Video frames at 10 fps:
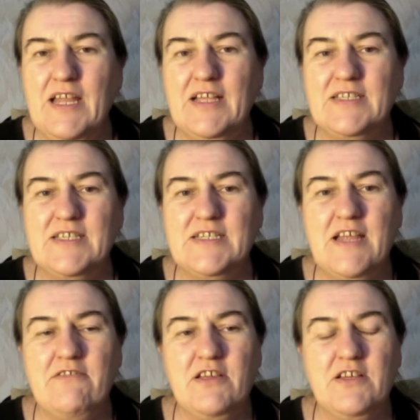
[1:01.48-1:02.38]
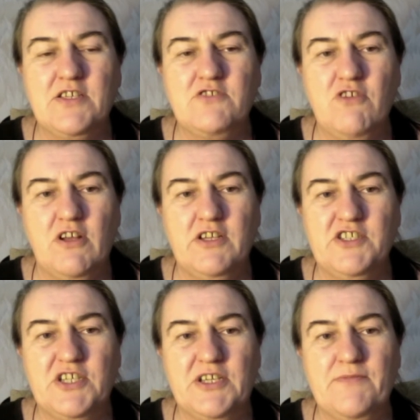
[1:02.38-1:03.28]
esoteric
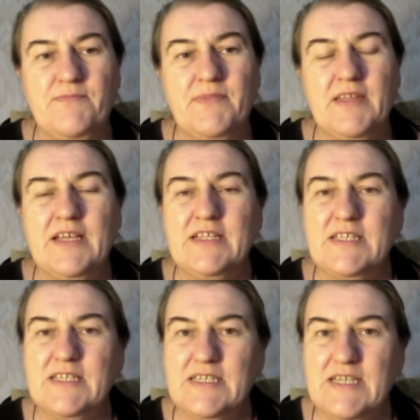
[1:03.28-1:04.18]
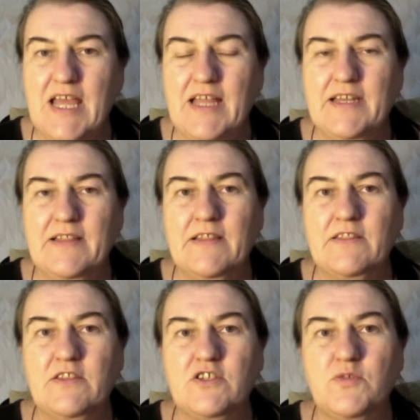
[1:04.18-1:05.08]
astrology, it's said that
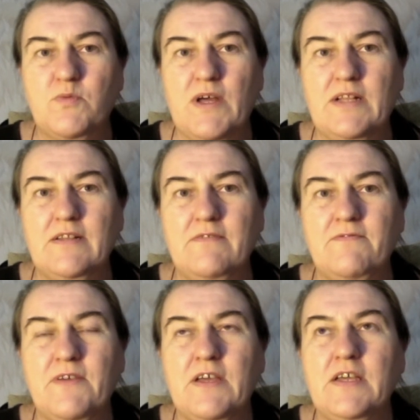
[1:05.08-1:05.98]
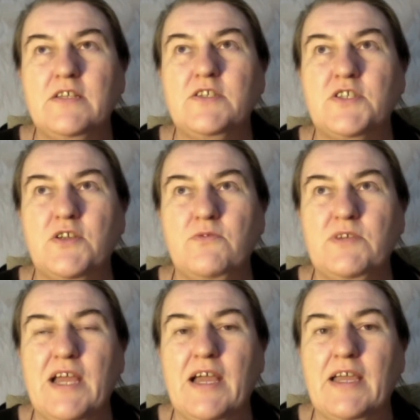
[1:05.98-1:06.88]
the 12
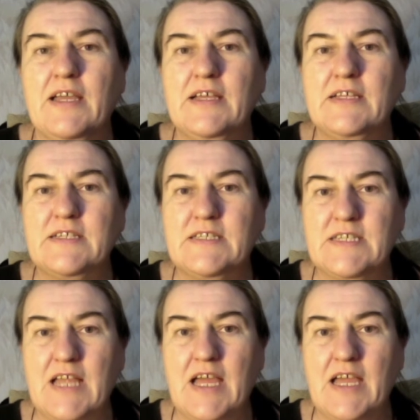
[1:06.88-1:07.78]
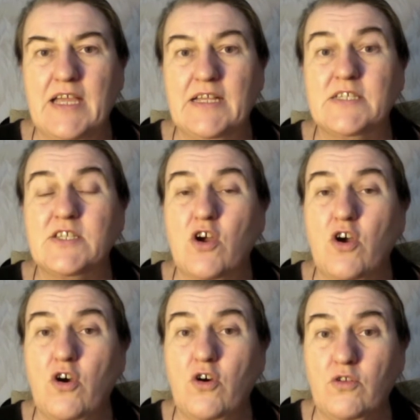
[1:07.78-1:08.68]
zodiac signs
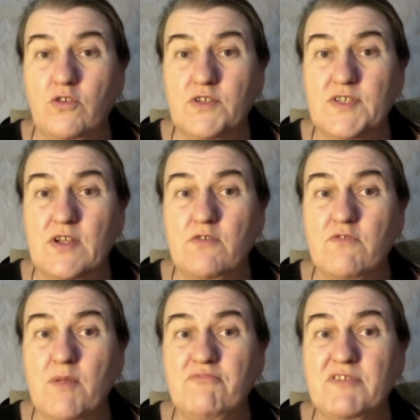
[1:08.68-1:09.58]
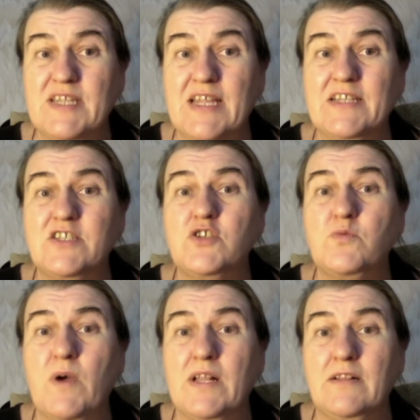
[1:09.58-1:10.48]
also represent
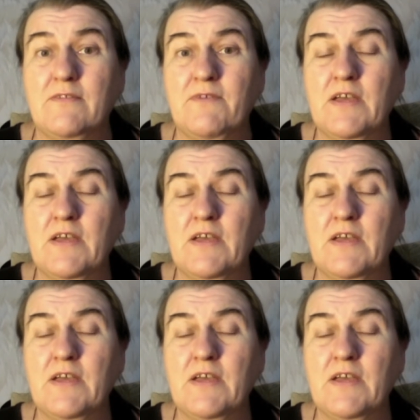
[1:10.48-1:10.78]
12